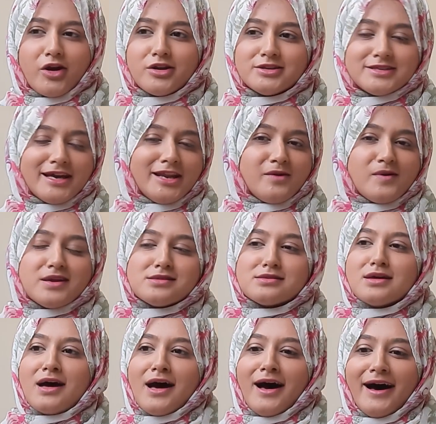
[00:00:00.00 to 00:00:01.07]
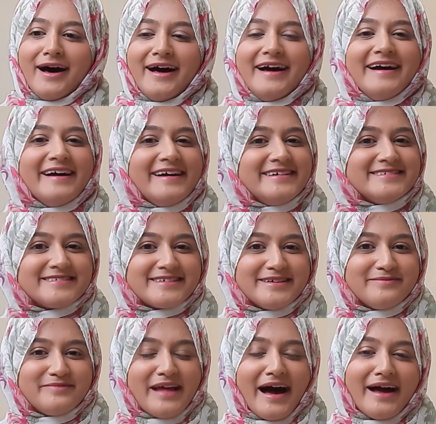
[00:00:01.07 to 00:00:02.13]
honest? Anyways,
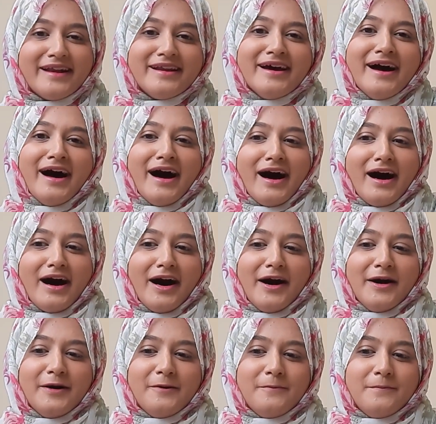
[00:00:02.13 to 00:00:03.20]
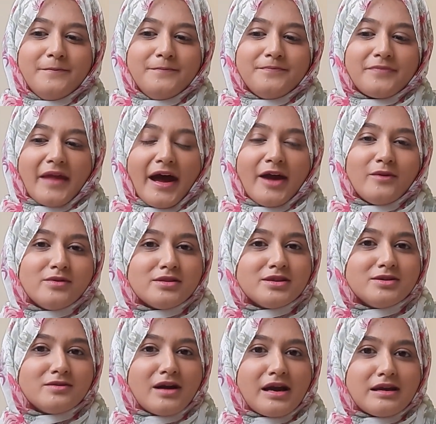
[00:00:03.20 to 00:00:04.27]
skip that. I will see
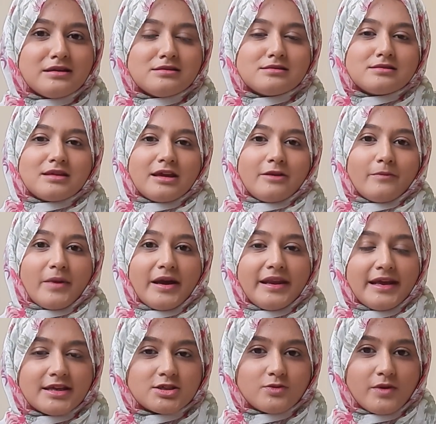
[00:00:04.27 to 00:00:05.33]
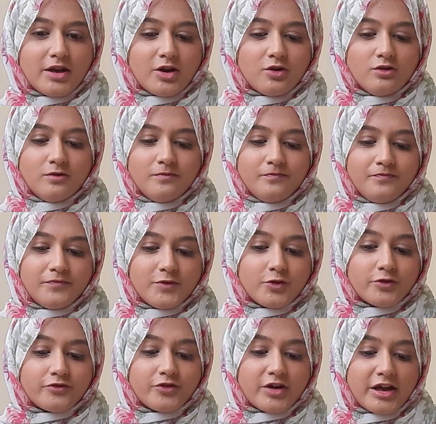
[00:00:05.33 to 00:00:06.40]
you guys in my next video.
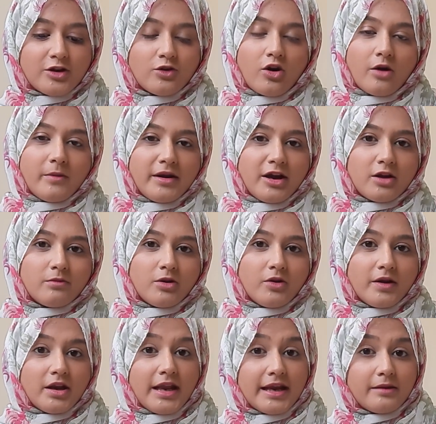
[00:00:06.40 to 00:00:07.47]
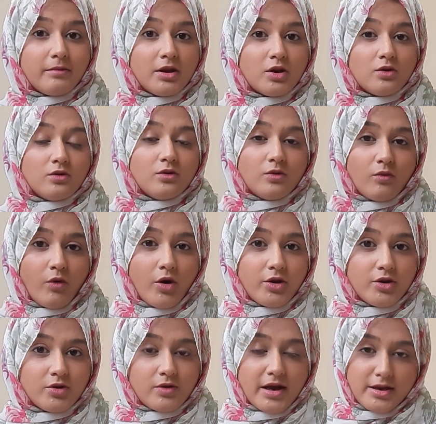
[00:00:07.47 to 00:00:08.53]
Don't forget to comment down below and let me know
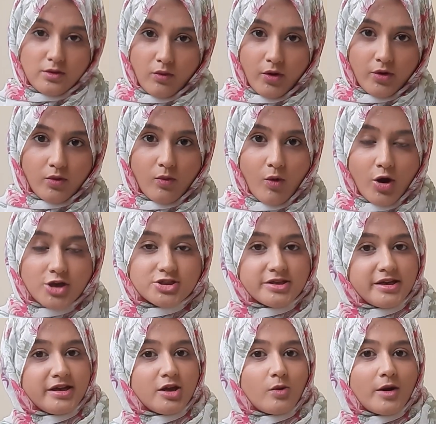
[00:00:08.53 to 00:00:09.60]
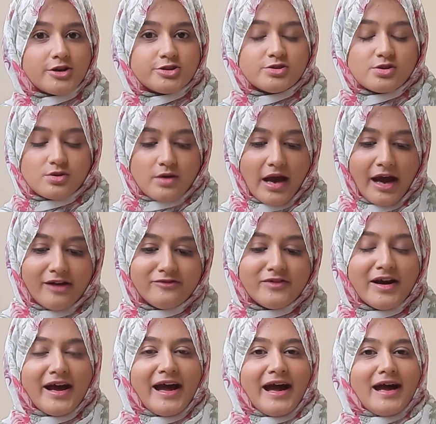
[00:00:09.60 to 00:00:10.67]
what you guys want to watch and any questions you have.
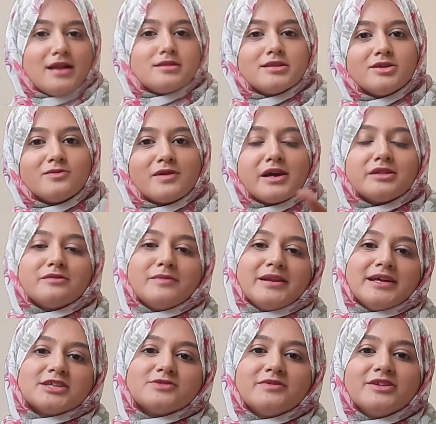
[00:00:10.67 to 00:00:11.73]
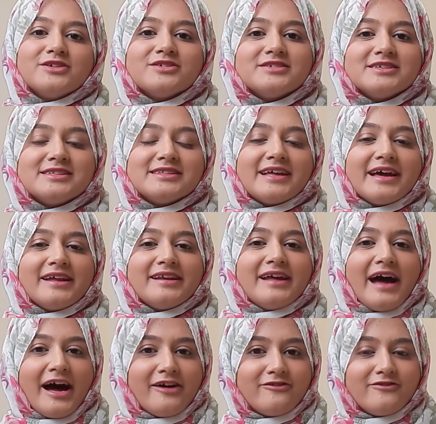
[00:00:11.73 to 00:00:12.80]
I'll see you guys in my next video. Till then,
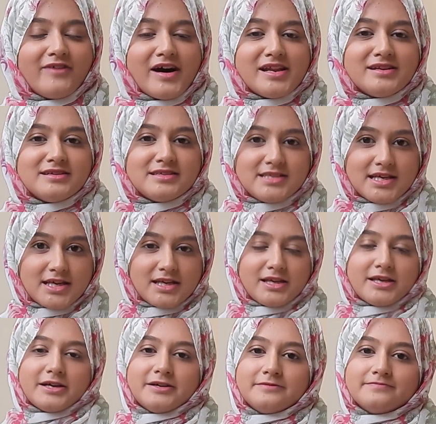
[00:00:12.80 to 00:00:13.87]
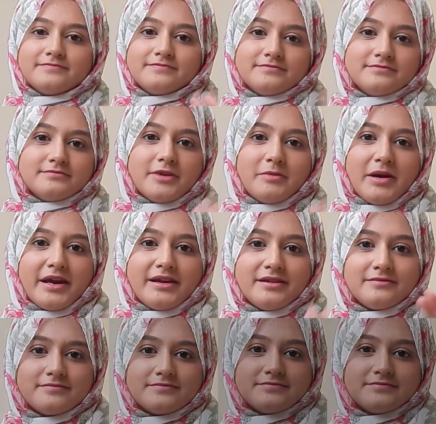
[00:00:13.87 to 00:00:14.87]
have fun. Take care. Bye-bye.